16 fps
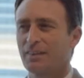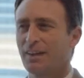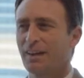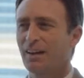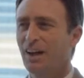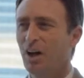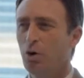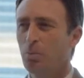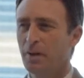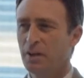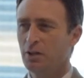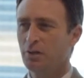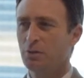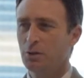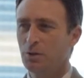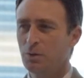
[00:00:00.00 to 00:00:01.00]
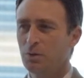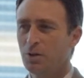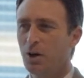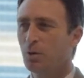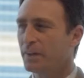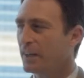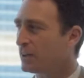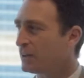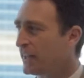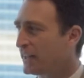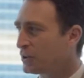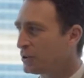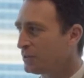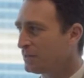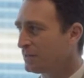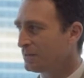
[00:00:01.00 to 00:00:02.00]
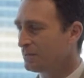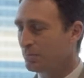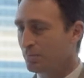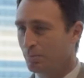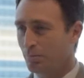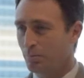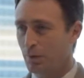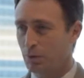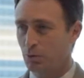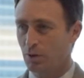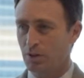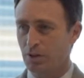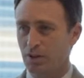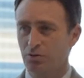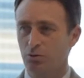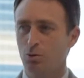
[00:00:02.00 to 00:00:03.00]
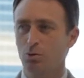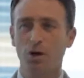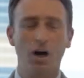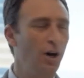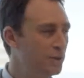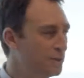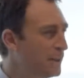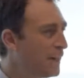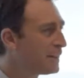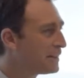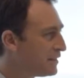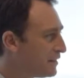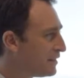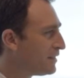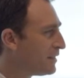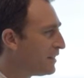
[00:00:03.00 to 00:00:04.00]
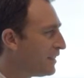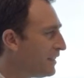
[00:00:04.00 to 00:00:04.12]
And how many of you know the connection between these two objects?